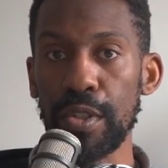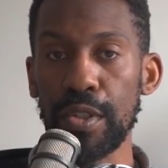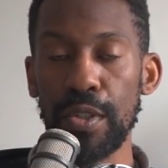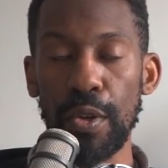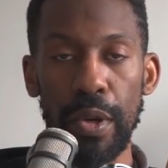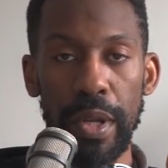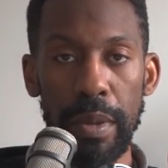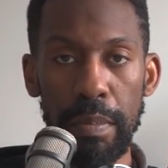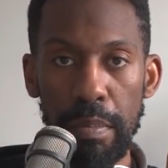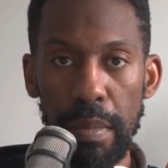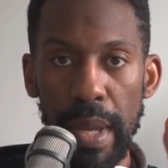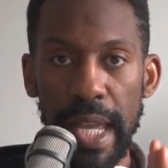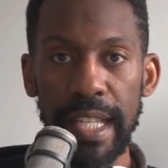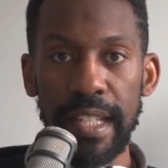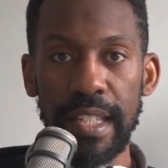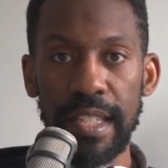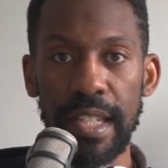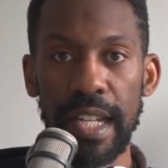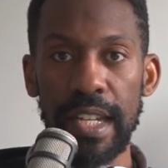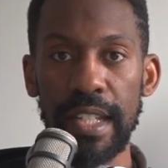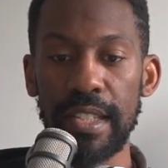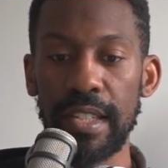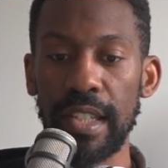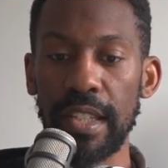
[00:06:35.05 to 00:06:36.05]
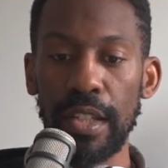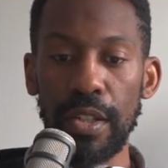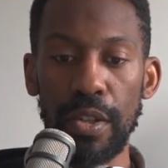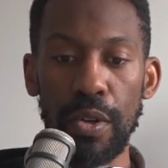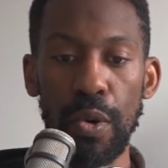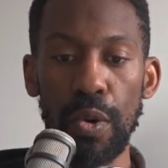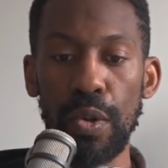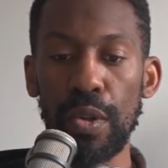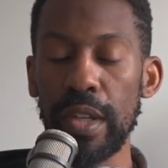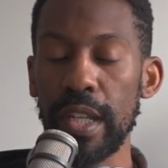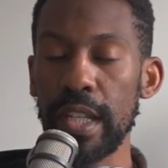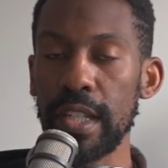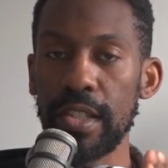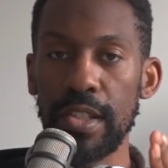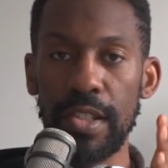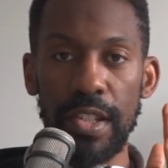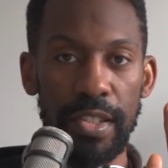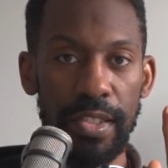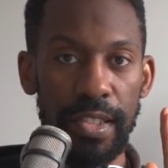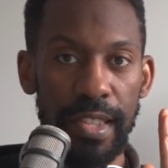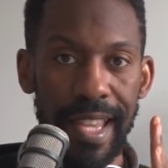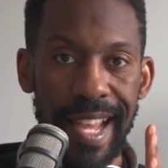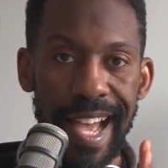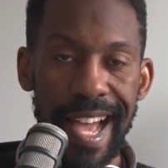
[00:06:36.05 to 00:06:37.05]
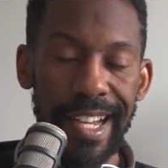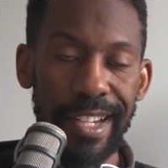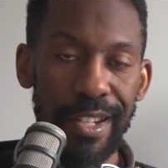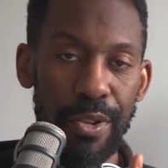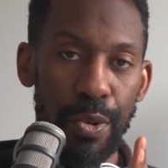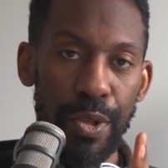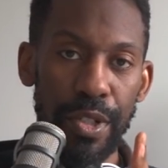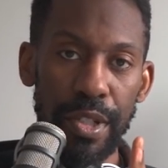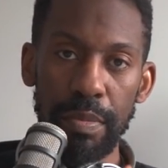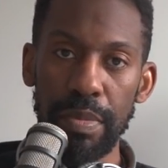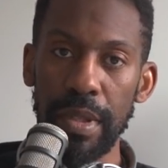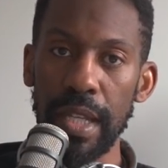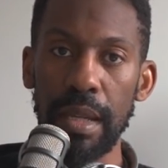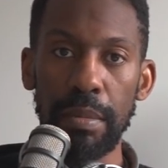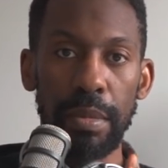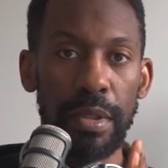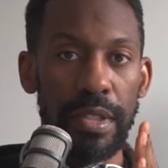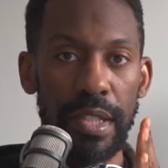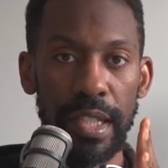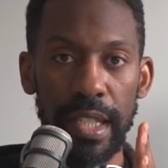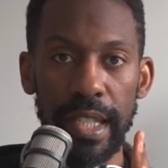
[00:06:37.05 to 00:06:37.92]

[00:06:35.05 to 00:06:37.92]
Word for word: so it makes sense that the goalie is just not going to be able